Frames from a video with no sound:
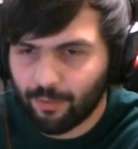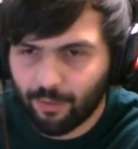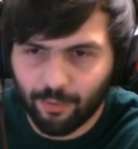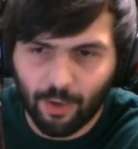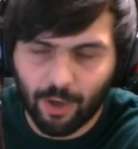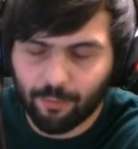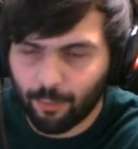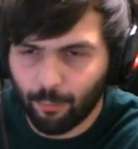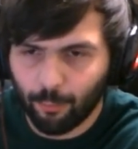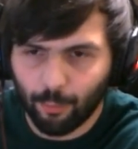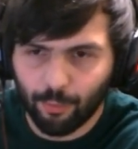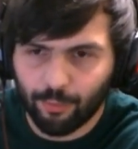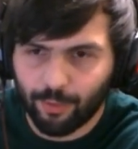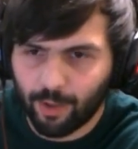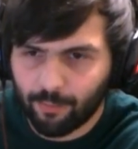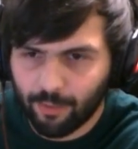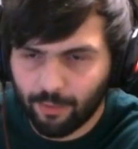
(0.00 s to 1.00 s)
Because after the rules
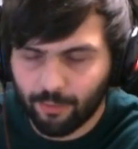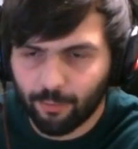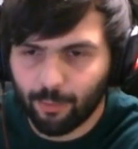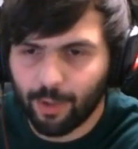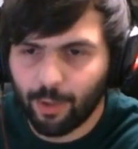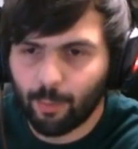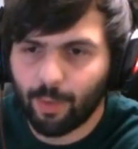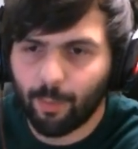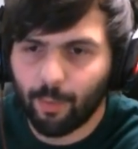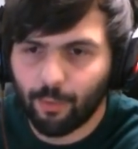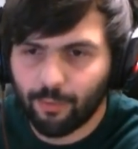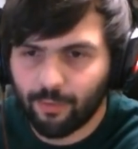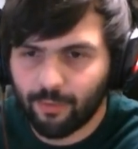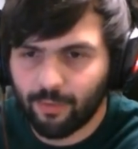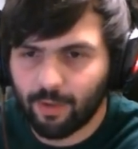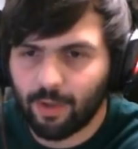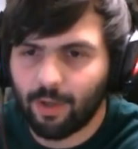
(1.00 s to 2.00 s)
reference is really when
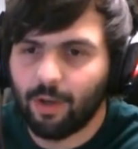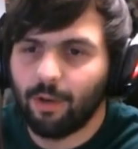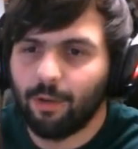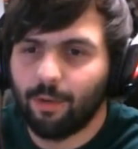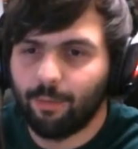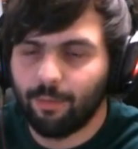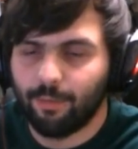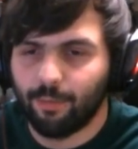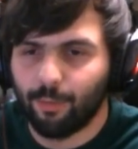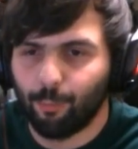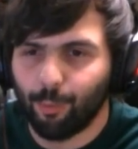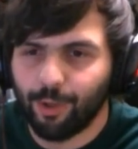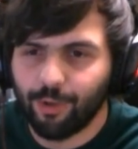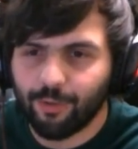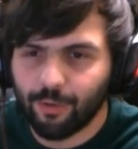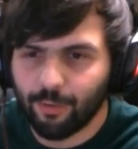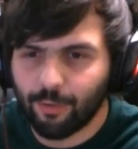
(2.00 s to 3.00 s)
most of
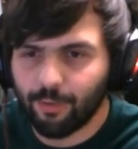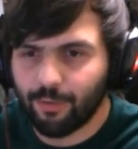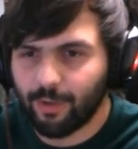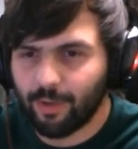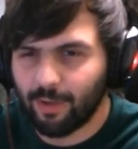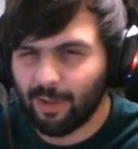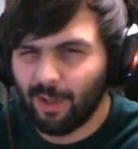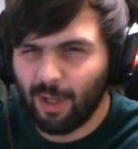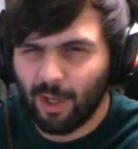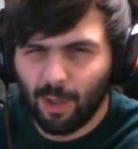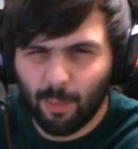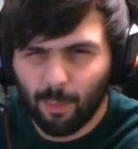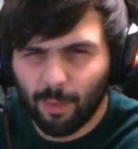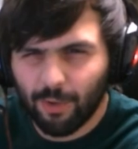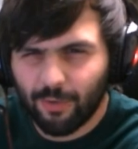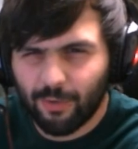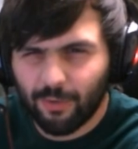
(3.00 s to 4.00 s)
regionals, and
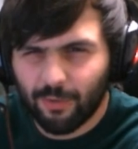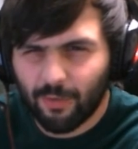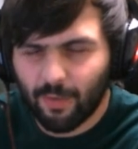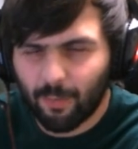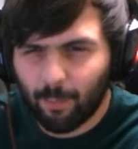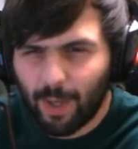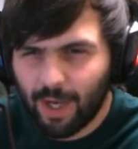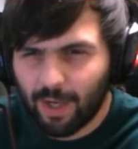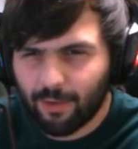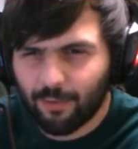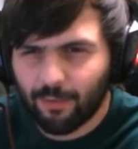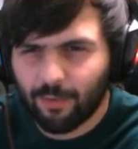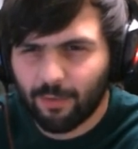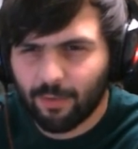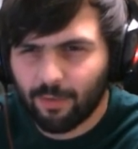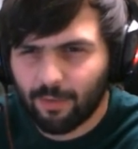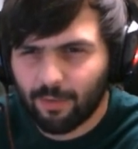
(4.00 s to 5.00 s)
was PAX
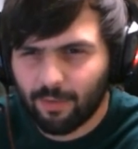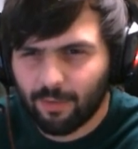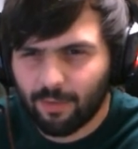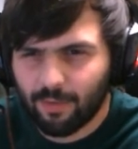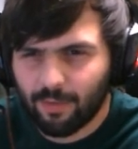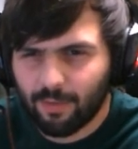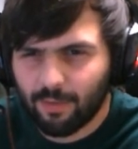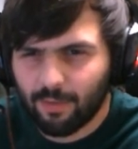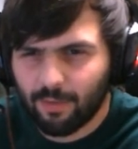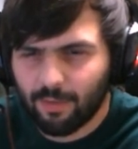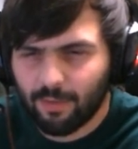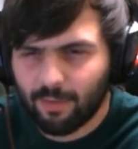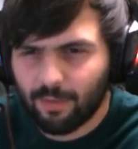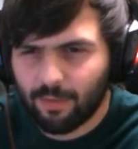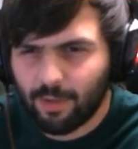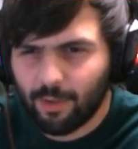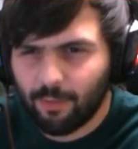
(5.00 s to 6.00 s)

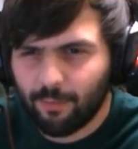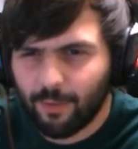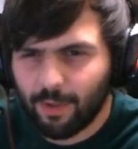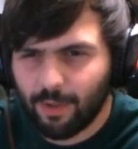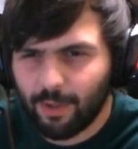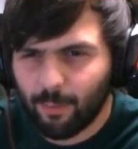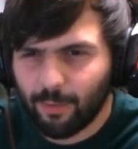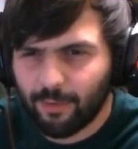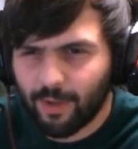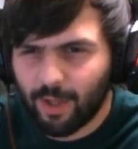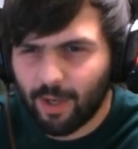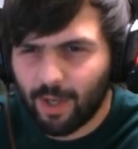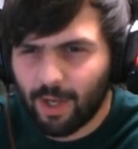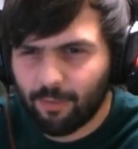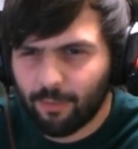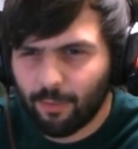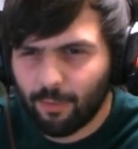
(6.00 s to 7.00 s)
in Philly, was that
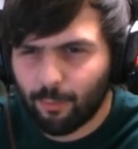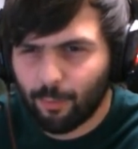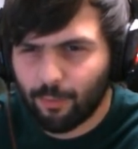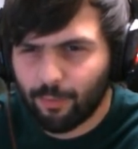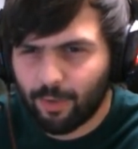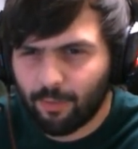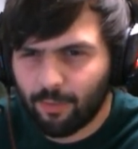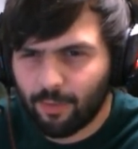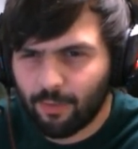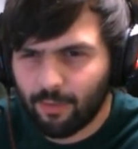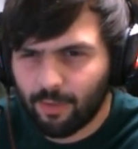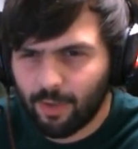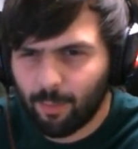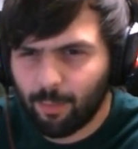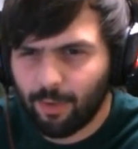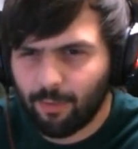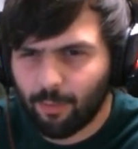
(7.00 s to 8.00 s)
after the rules reference? Yeah, I
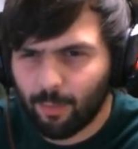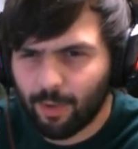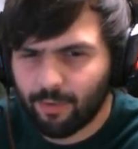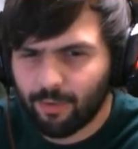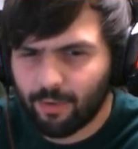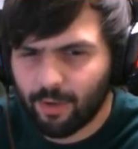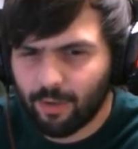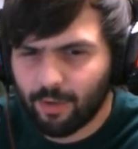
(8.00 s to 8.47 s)
believe it was, right?